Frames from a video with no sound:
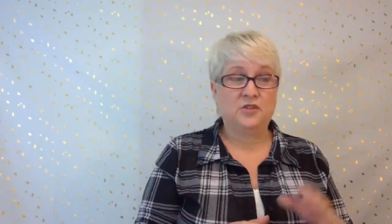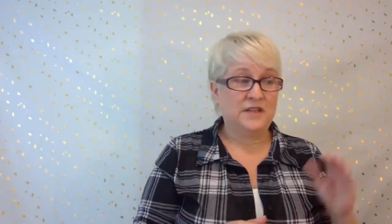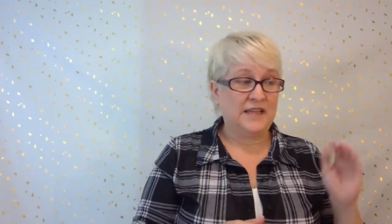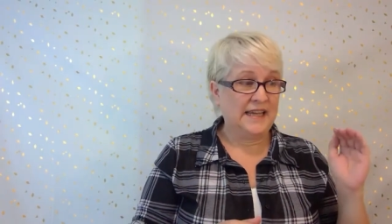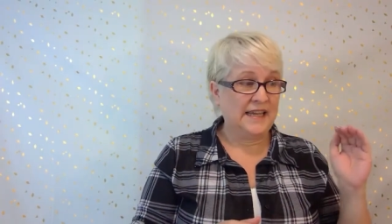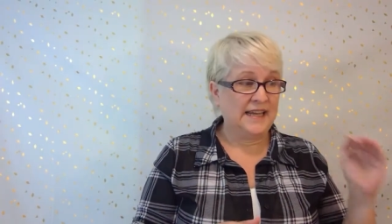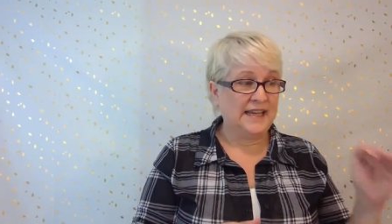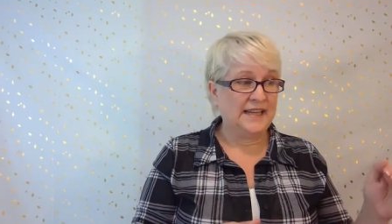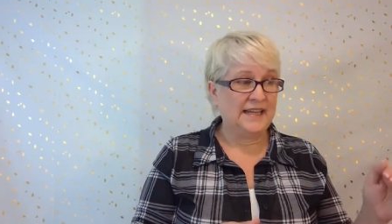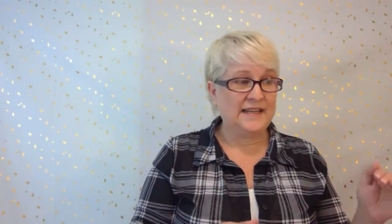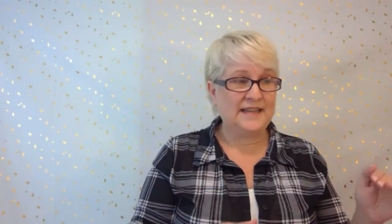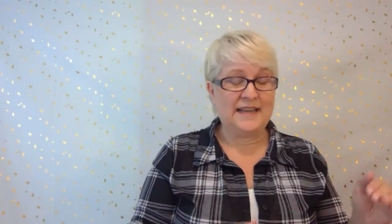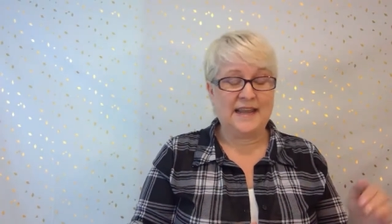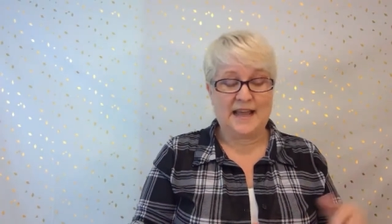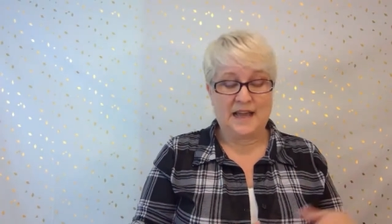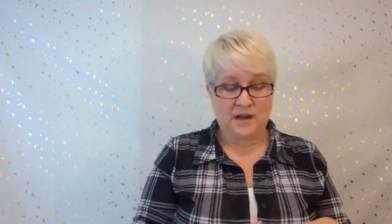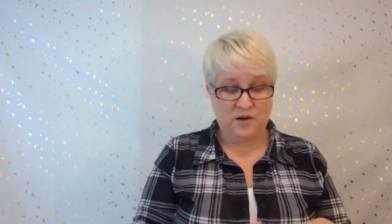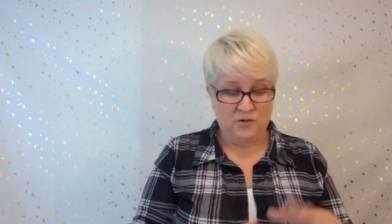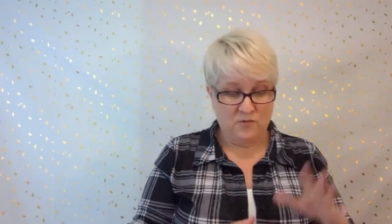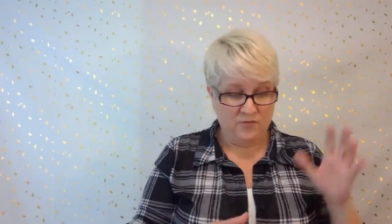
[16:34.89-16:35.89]
Get in
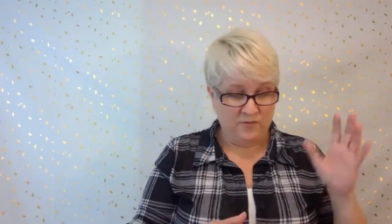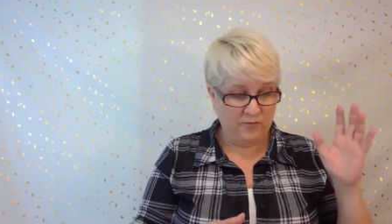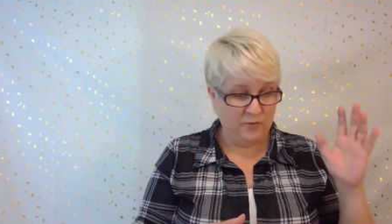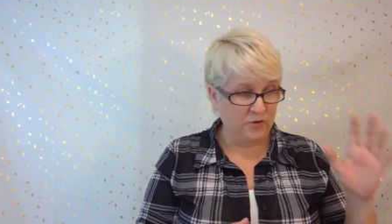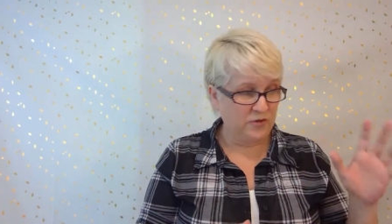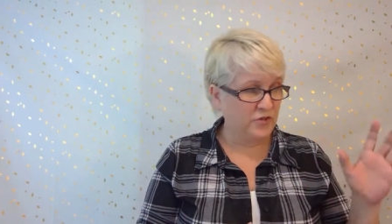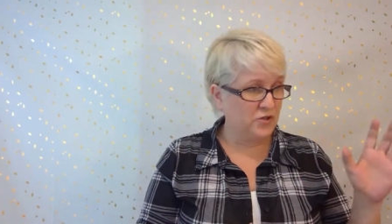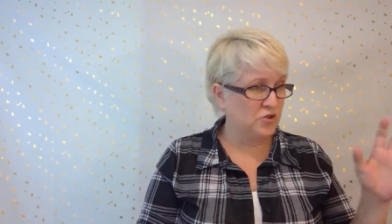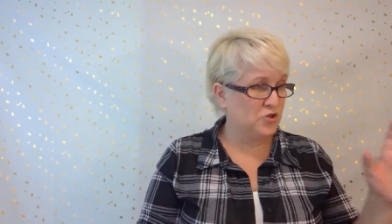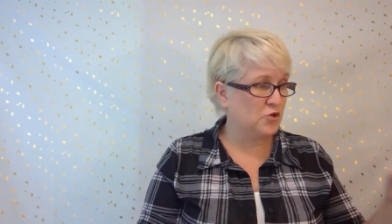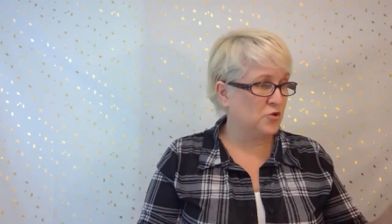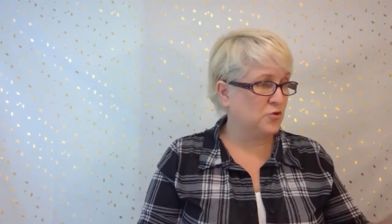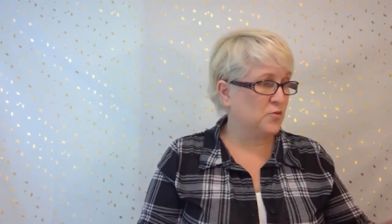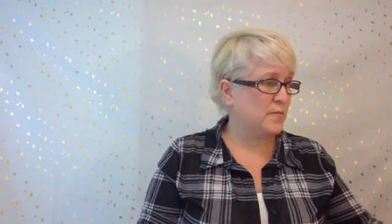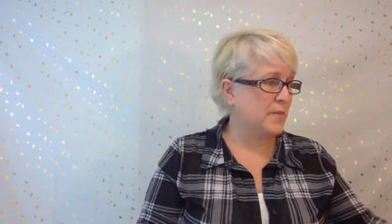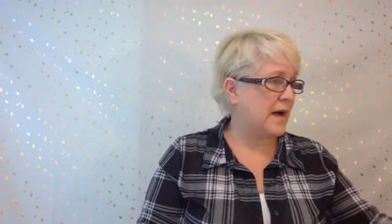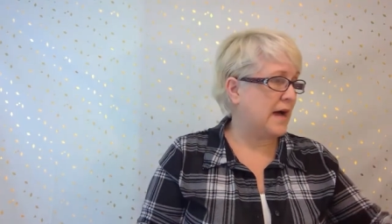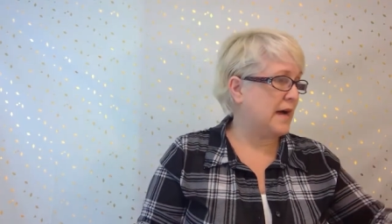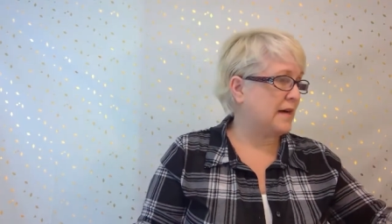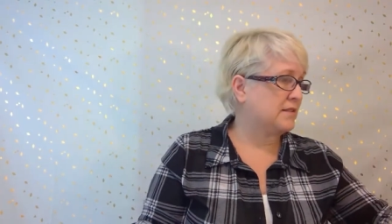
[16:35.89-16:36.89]
now for the June
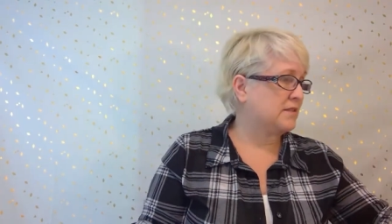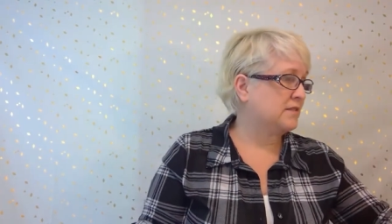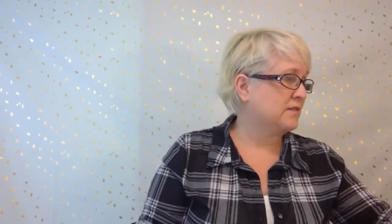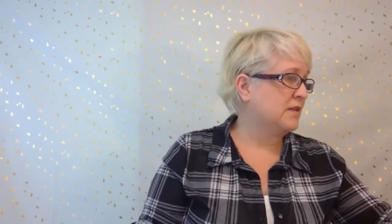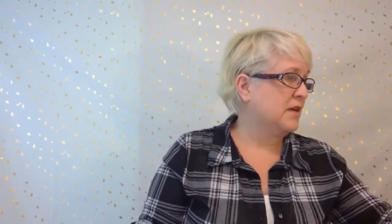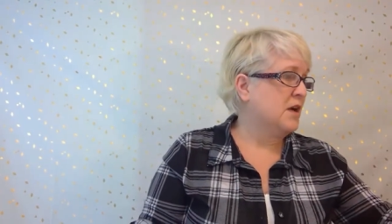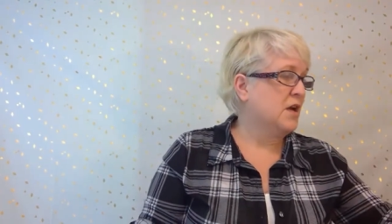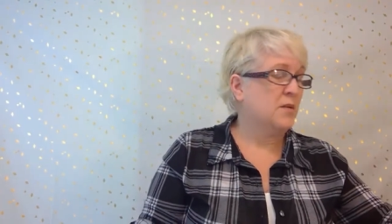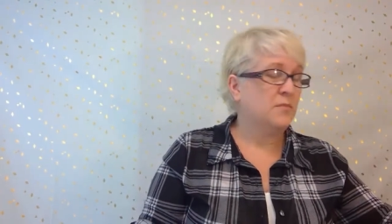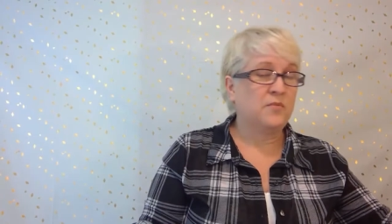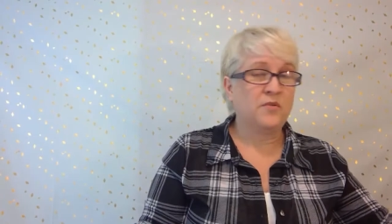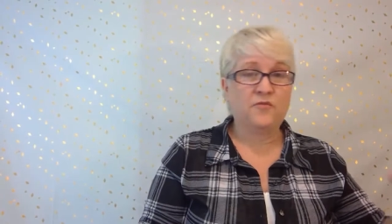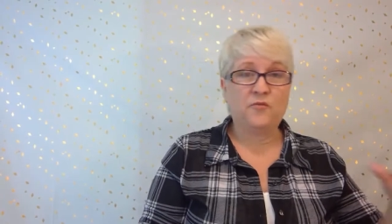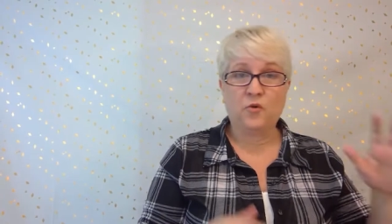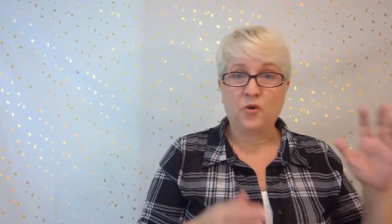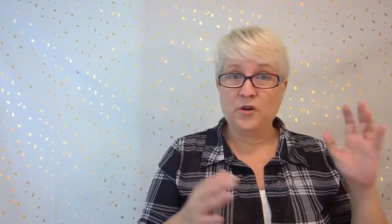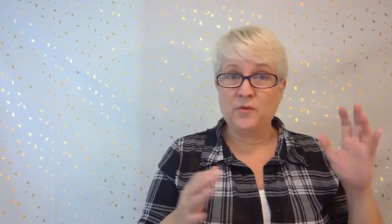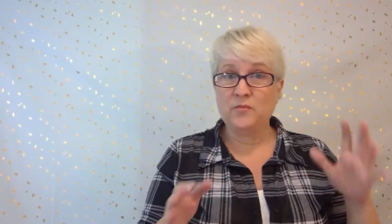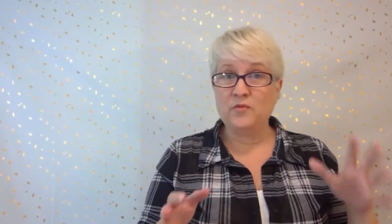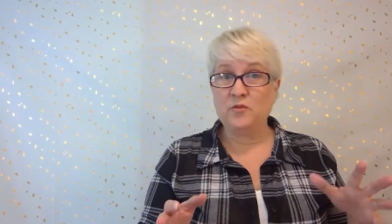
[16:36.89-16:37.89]
box
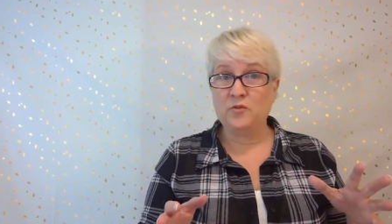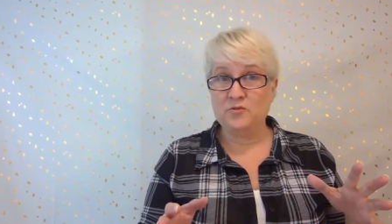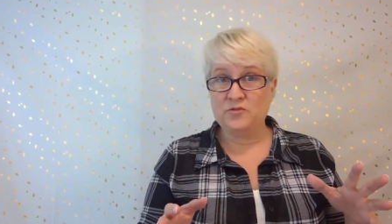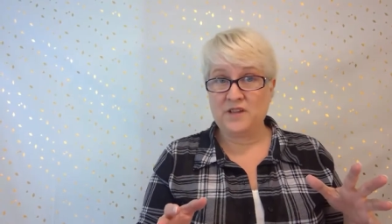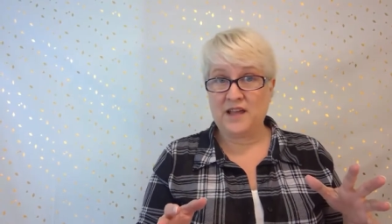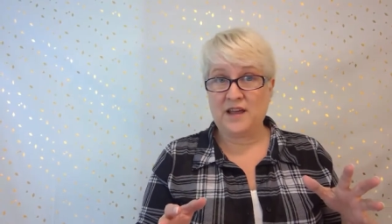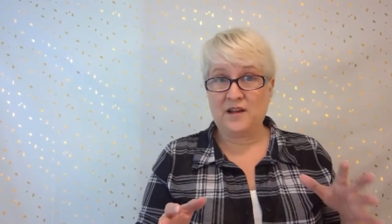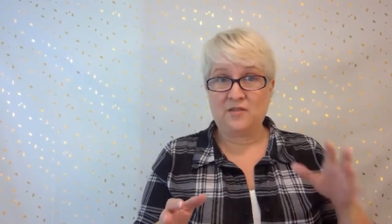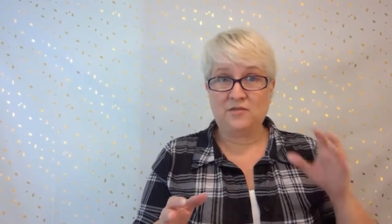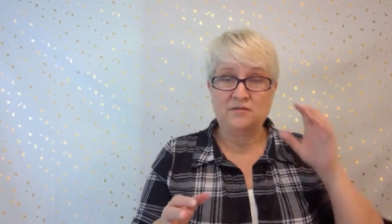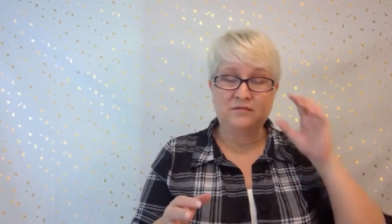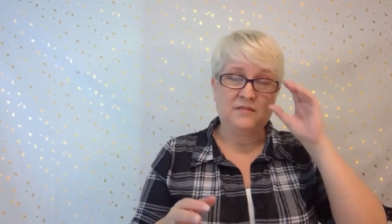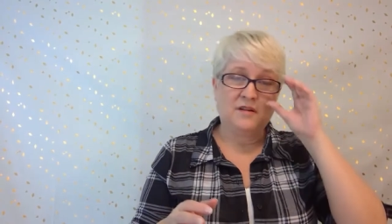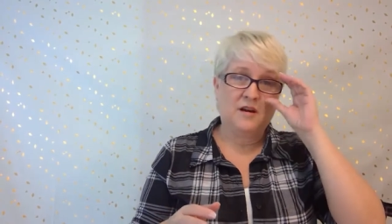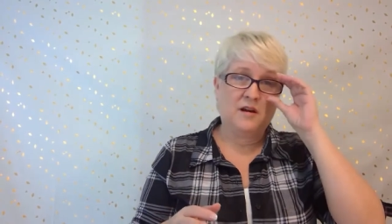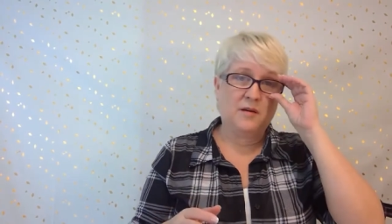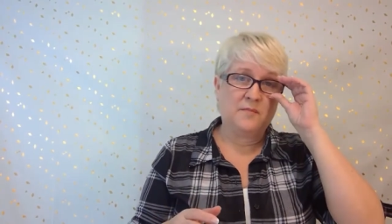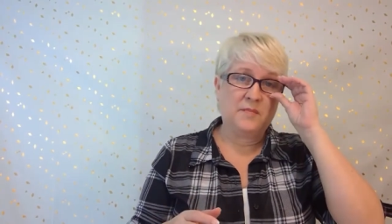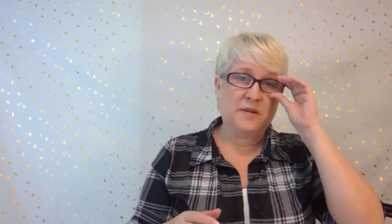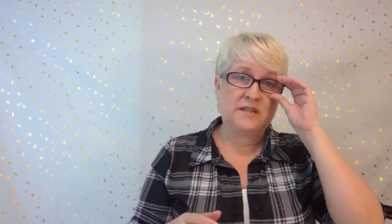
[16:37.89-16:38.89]
before you lose out
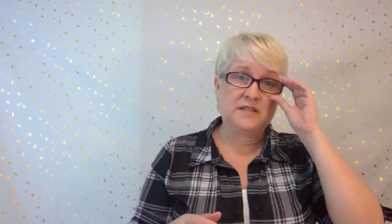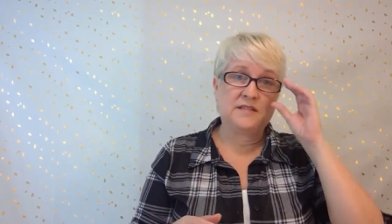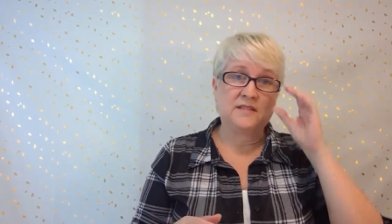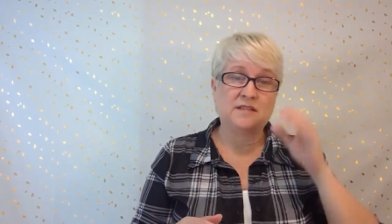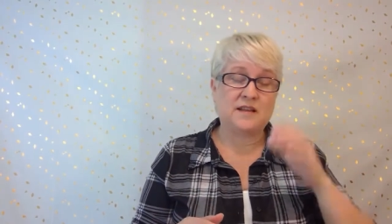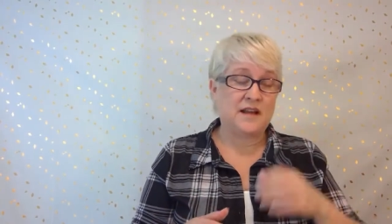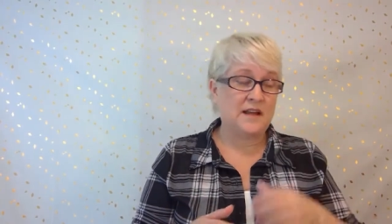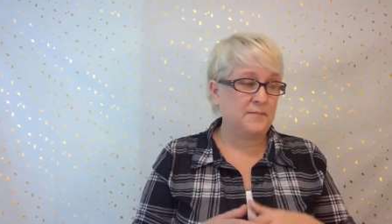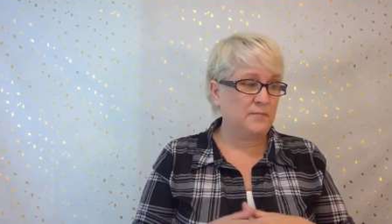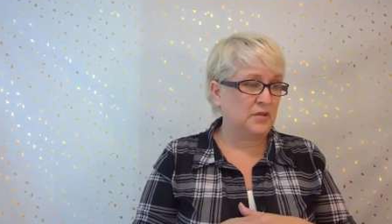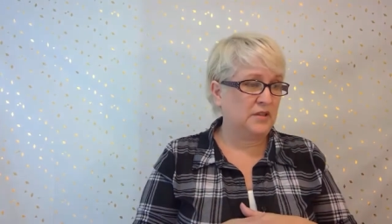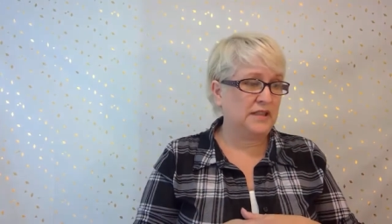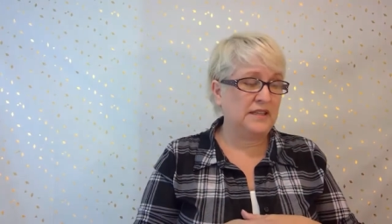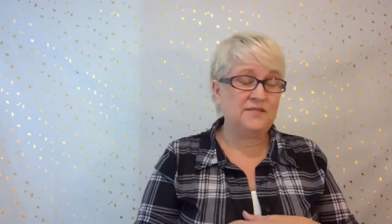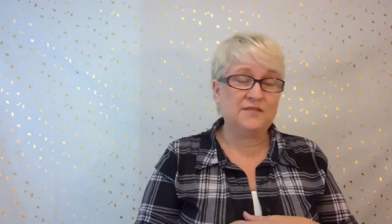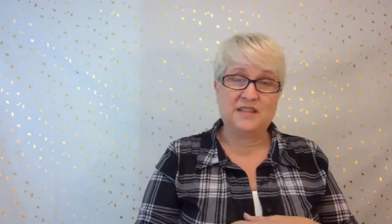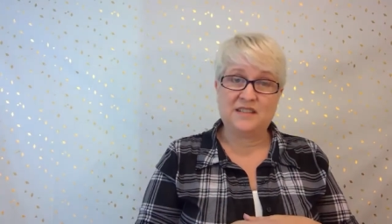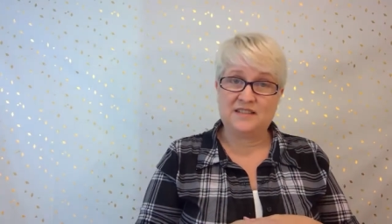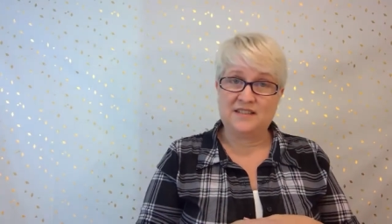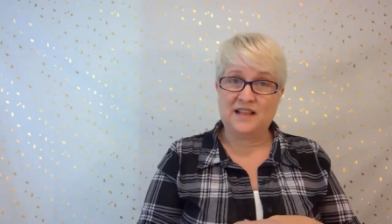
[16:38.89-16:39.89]
um, because I
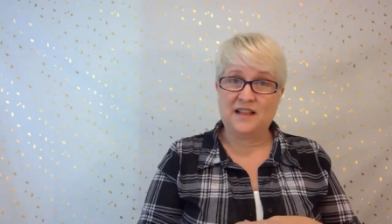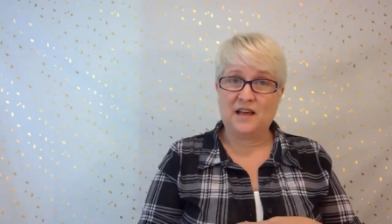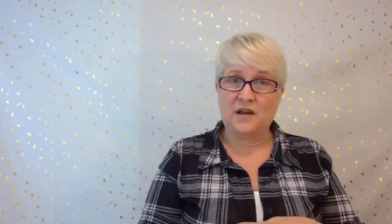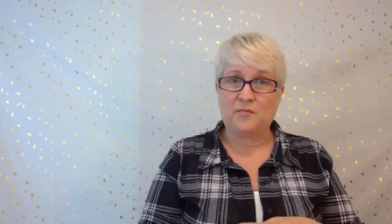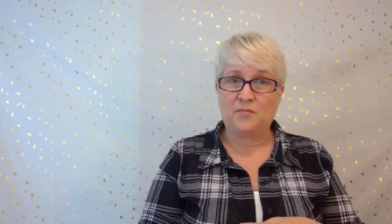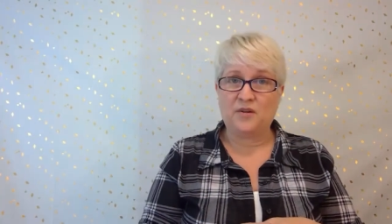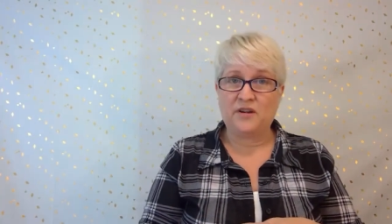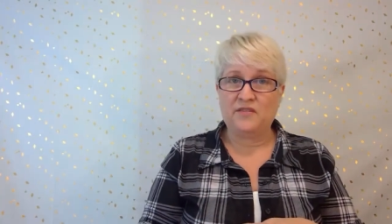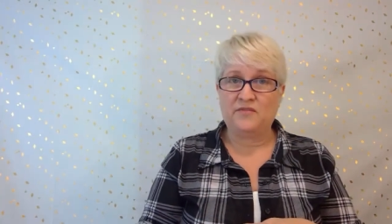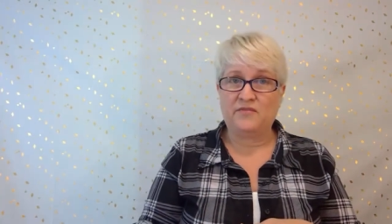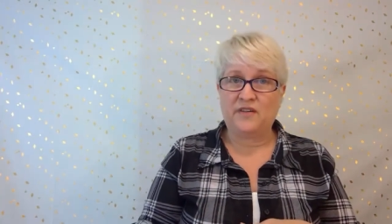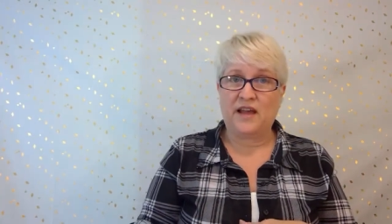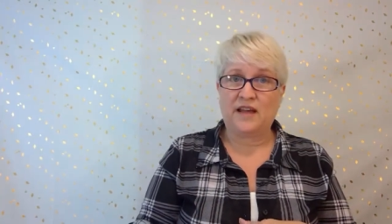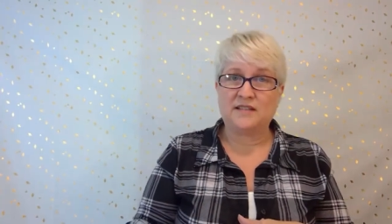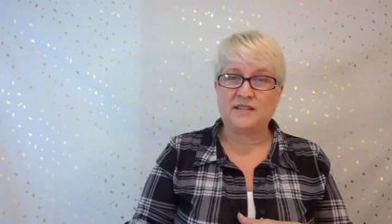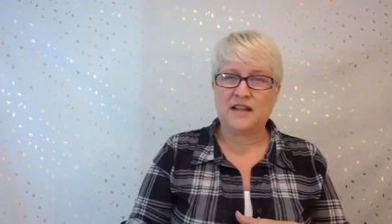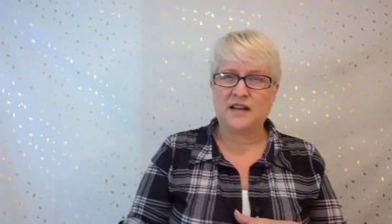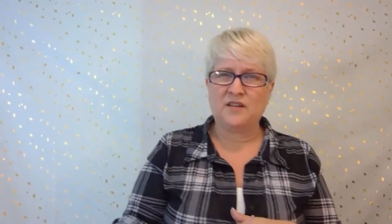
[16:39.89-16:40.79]
believe they sell out pretty fast.